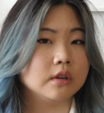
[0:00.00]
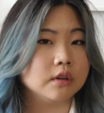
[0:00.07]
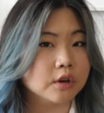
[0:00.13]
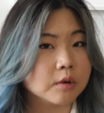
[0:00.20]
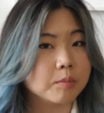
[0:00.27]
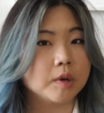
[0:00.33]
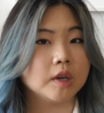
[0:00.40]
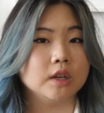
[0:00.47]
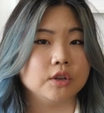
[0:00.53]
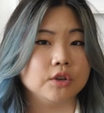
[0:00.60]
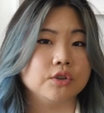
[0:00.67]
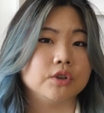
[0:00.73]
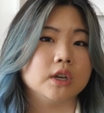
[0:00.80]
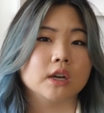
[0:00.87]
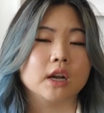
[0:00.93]
European
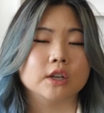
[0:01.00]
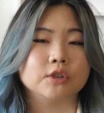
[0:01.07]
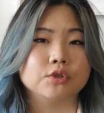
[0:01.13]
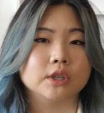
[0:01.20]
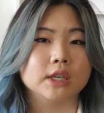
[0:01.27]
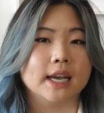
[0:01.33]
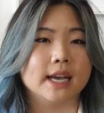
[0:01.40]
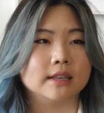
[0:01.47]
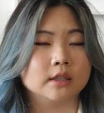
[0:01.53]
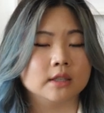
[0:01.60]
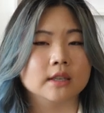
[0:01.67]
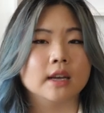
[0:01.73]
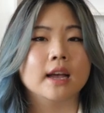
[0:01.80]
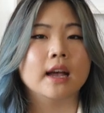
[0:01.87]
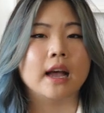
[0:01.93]
Union country
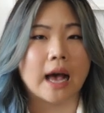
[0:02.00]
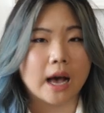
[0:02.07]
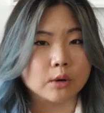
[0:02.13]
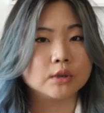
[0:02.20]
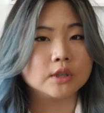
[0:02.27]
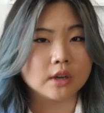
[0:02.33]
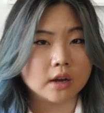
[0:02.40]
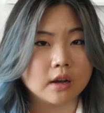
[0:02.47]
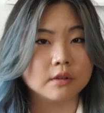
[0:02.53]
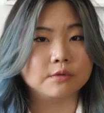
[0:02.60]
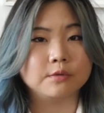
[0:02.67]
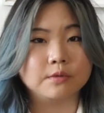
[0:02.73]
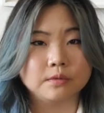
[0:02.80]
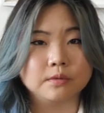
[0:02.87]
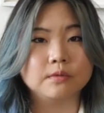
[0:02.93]
as out
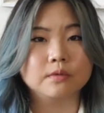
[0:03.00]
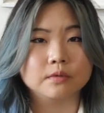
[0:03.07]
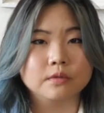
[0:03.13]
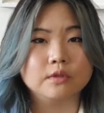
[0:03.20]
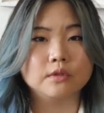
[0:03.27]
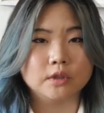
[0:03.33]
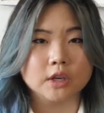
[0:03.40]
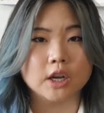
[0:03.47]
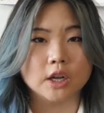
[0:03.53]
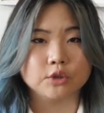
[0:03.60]
of the